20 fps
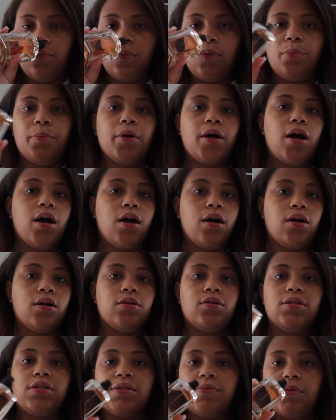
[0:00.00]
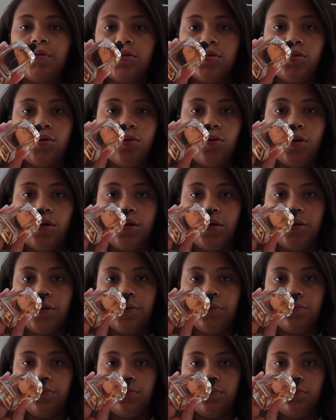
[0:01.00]
Oh my god, it smells so
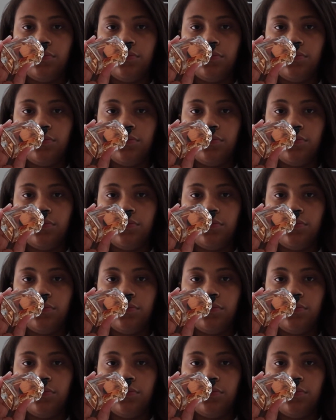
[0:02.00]
good.